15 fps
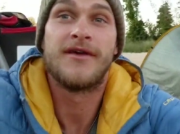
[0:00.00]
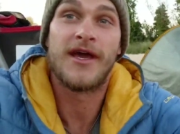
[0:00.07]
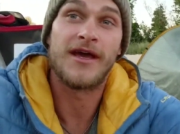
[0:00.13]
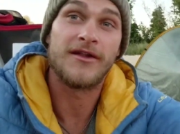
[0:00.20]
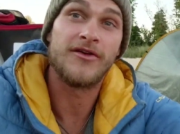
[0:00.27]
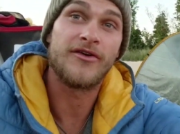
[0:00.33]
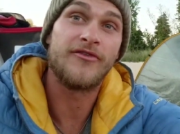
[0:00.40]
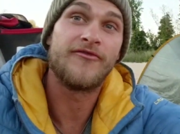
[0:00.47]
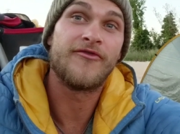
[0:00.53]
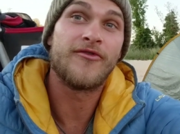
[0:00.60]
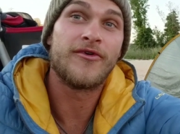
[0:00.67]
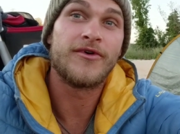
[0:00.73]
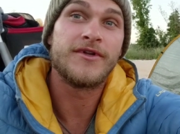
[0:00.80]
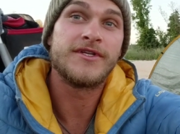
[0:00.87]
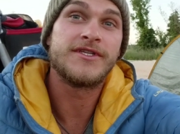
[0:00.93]
Yeah, looking
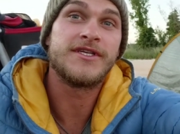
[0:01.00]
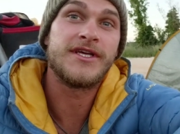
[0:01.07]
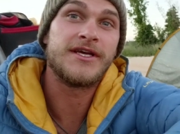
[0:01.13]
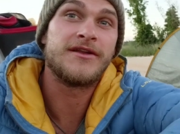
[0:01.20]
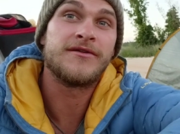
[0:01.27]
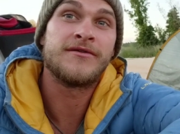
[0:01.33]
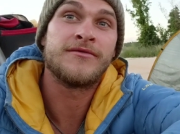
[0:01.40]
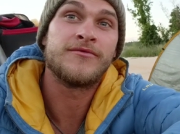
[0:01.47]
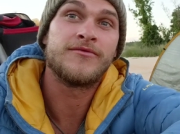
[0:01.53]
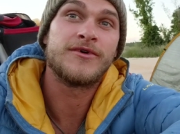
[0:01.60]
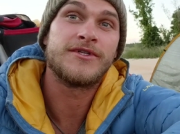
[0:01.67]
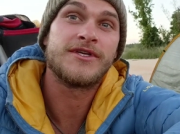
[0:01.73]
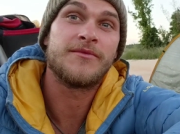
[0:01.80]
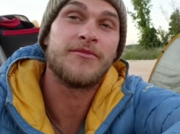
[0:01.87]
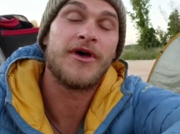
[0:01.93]
forward to seeing
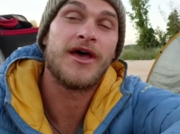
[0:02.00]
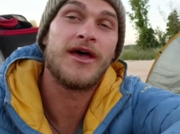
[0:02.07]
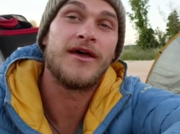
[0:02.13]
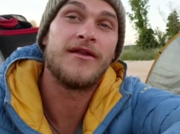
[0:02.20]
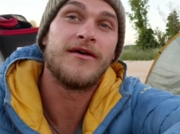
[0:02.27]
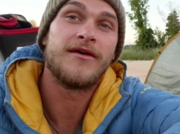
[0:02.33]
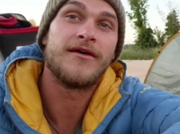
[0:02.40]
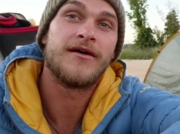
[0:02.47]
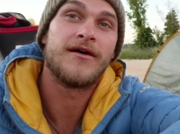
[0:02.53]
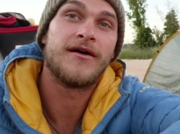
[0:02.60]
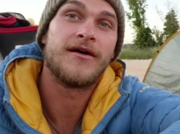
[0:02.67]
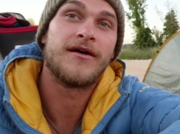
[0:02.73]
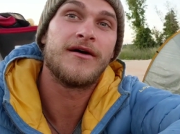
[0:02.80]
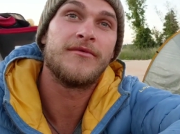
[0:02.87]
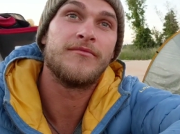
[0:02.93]
what's up ahead.
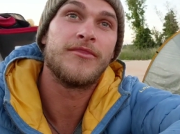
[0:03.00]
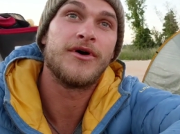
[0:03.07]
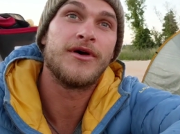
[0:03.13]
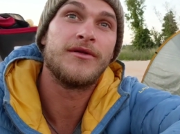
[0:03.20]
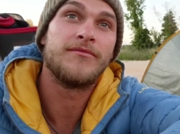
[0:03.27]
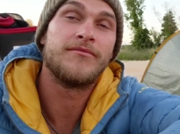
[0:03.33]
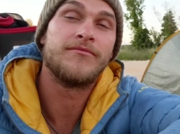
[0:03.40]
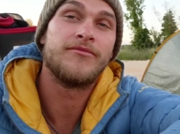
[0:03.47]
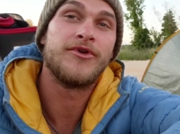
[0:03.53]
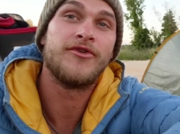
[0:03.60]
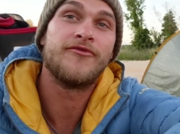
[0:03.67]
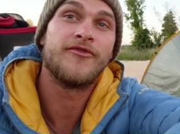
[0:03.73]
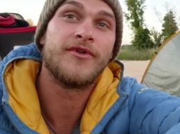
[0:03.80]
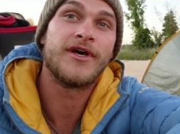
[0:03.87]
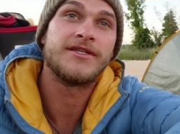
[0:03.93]
But
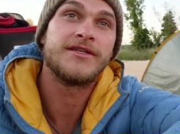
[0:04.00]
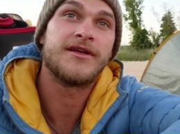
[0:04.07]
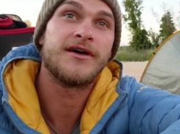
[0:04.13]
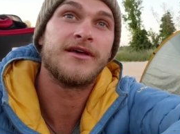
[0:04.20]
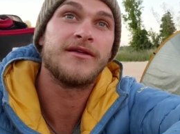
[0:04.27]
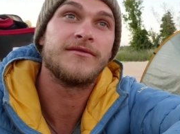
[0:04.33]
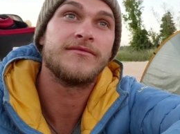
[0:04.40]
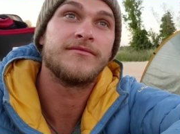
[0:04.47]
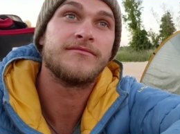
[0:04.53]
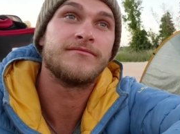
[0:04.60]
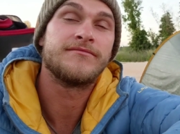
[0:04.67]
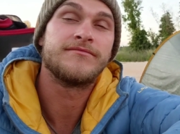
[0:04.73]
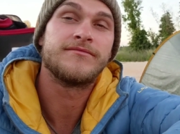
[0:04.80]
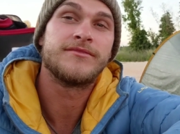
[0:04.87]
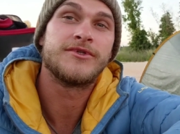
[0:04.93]
beautiful night tonight.
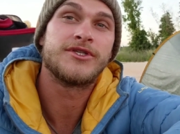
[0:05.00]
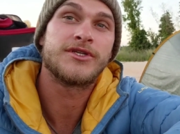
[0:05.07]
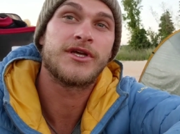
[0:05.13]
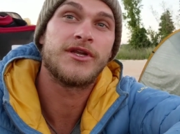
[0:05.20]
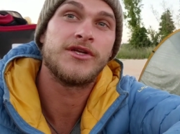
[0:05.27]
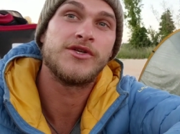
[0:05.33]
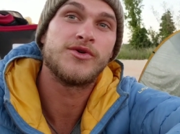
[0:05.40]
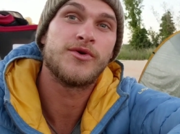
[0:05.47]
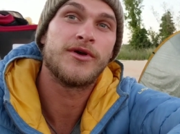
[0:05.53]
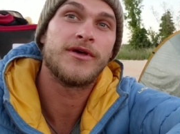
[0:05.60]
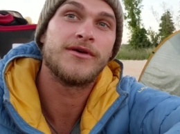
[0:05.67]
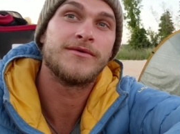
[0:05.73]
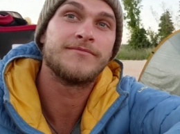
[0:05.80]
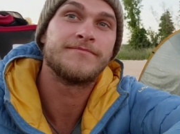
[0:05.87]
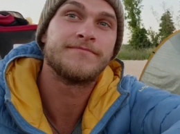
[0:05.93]
Just gonna enjoy
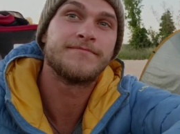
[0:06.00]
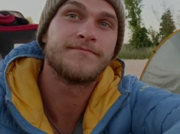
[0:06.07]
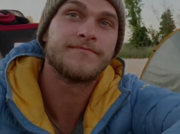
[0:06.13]
it.